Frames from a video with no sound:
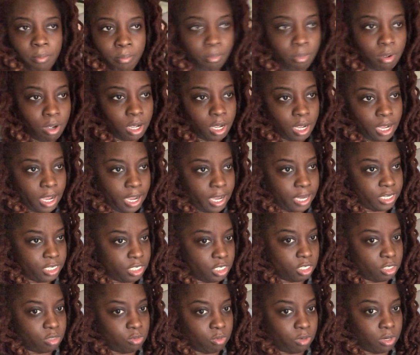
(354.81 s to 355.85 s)
But I
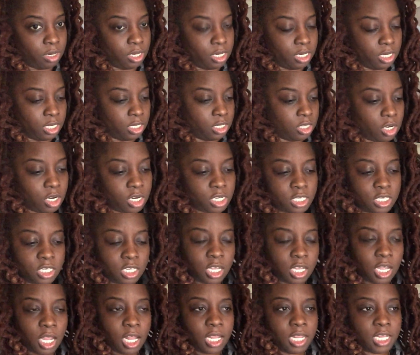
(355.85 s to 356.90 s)
just wanted to talk to
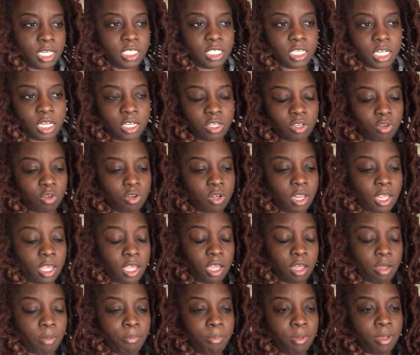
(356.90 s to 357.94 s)
y'all, let y'all know,
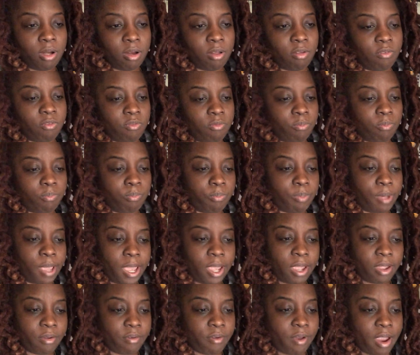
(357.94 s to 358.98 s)
like, a bit of
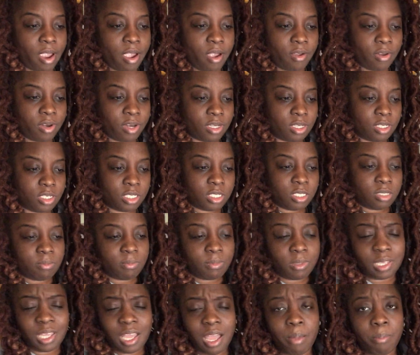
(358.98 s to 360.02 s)
background and just...
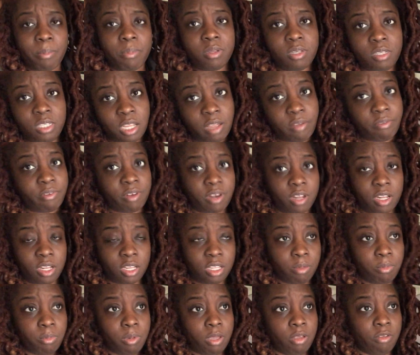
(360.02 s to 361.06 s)
I'm going to
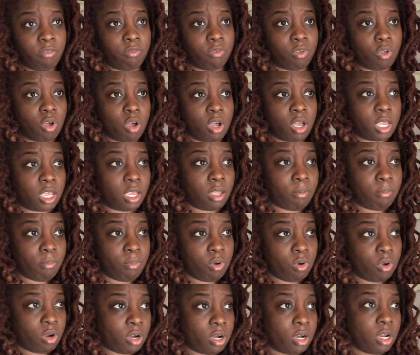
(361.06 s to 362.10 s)
definitely be vlogging
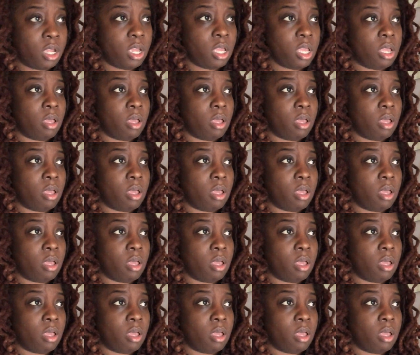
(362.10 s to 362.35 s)
more